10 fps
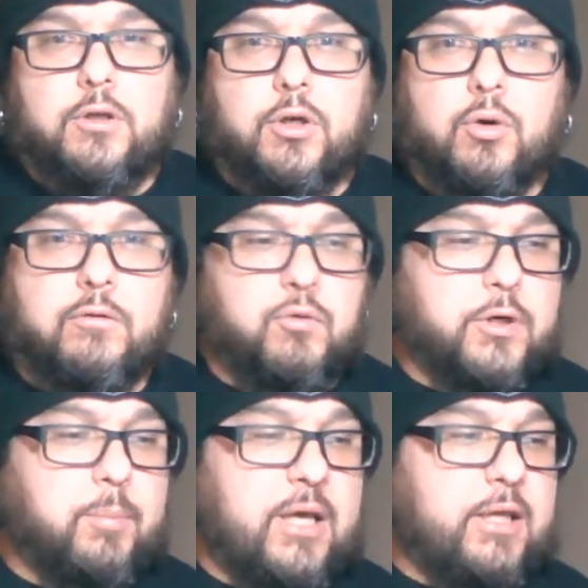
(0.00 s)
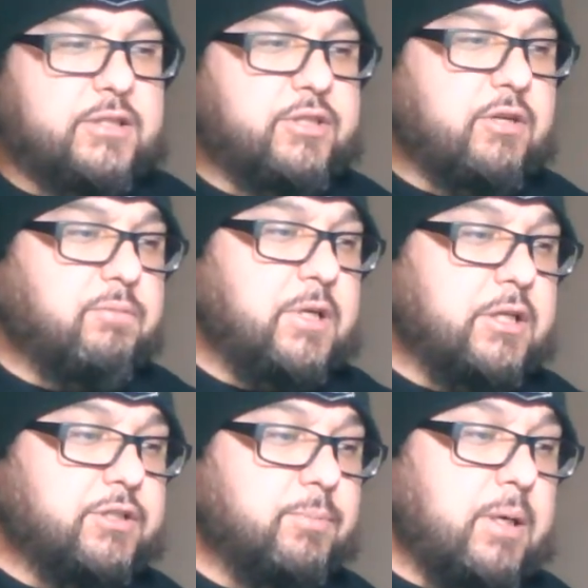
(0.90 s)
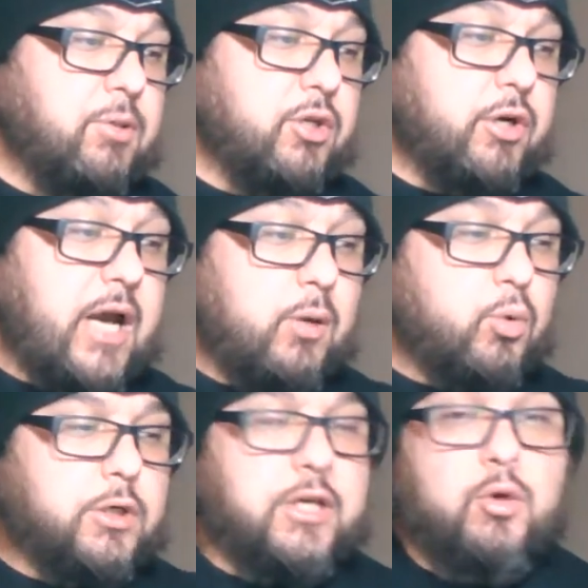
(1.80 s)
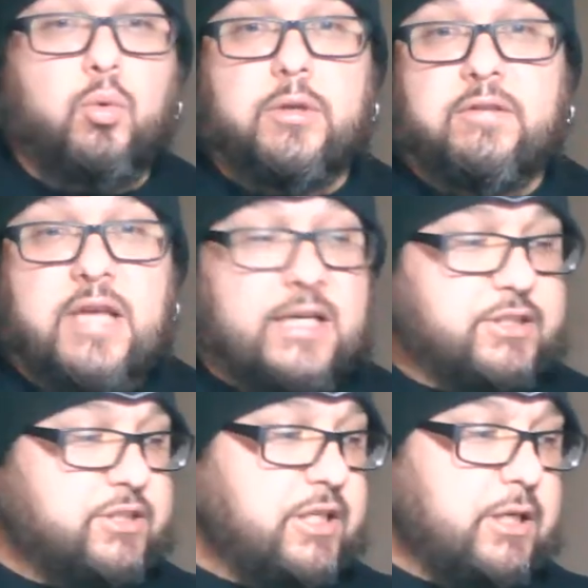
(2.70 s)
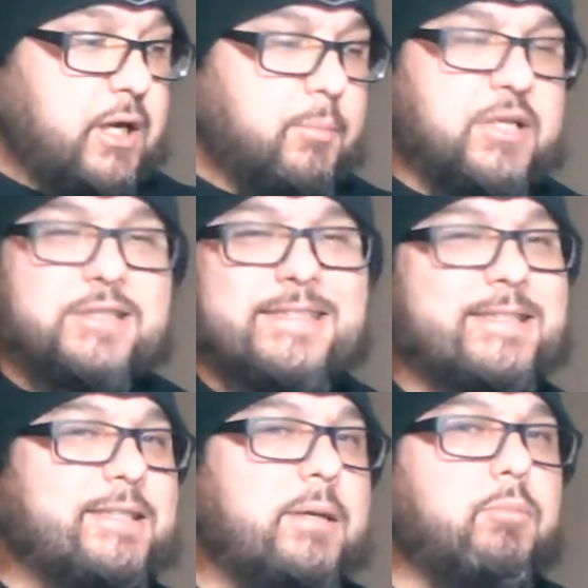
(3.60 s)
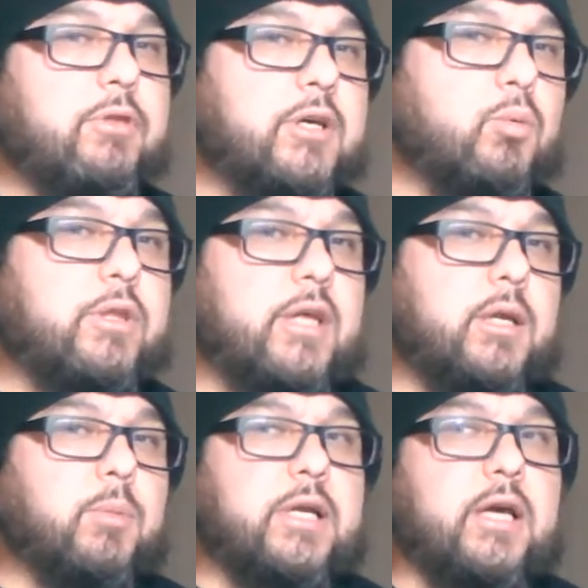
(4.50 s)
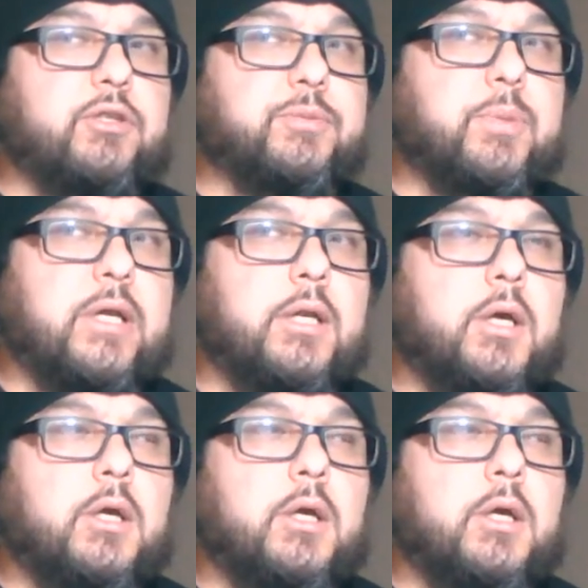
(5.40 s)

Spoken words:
you know, afford to pay that stuff because maybe they're not working or they've got sick. I mean, it's the same thing with anybody else, but,